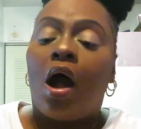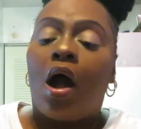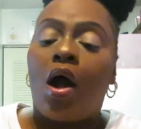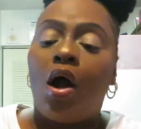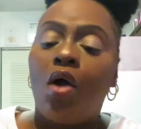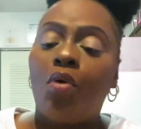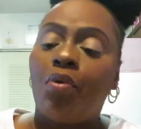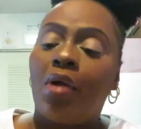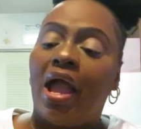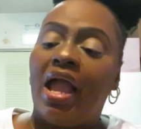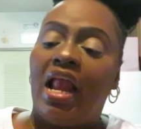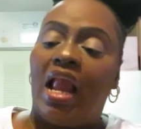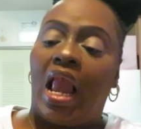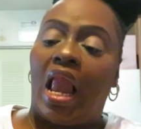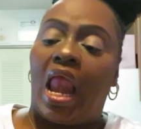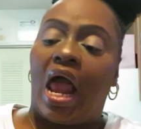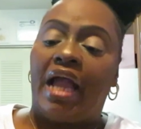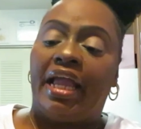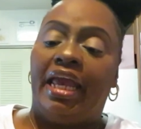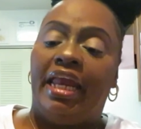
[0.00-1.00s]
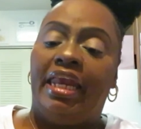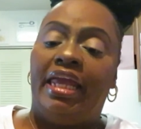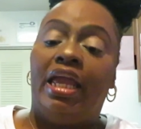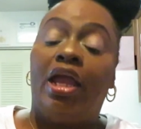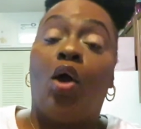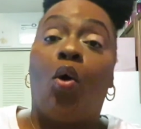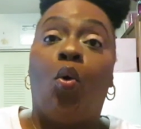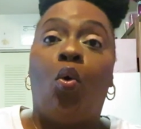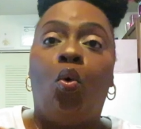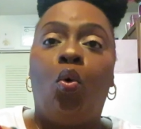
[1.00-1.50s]
All right, lock it
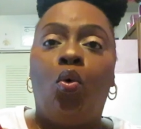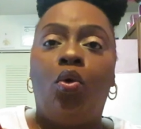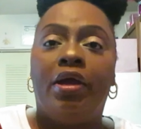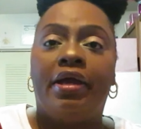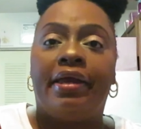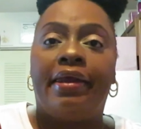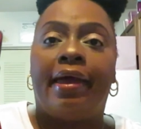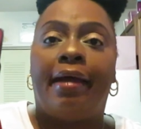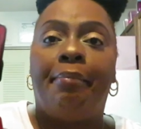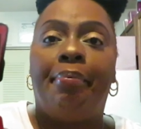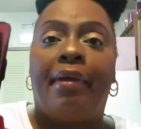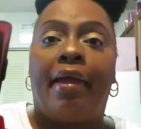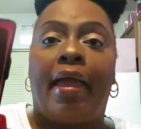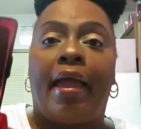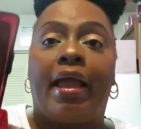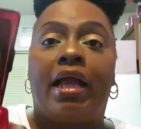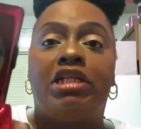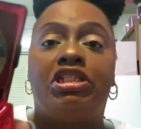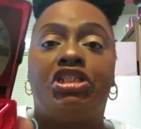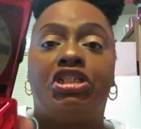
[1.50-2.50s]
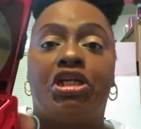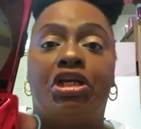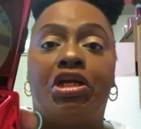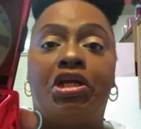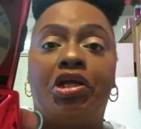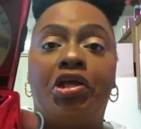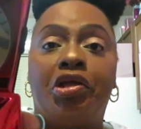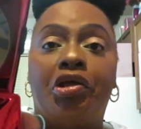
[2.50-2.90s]
in. Oh, look at that packaging.